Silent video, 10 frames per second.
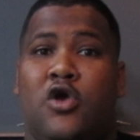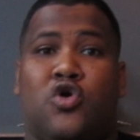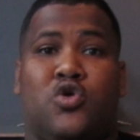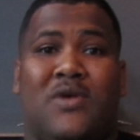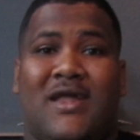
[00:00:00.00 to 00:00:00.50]

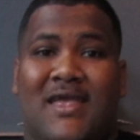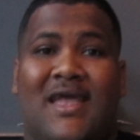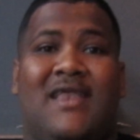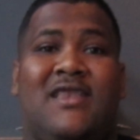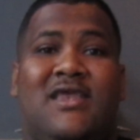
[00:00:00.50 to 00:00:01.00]
because we
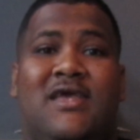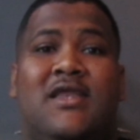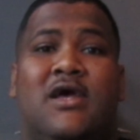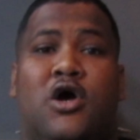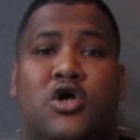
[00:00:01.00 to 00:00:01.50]
really
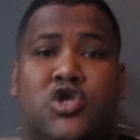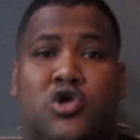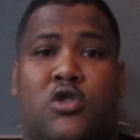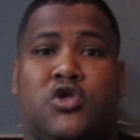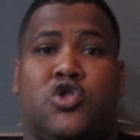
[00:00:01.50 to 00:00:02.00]
need a shot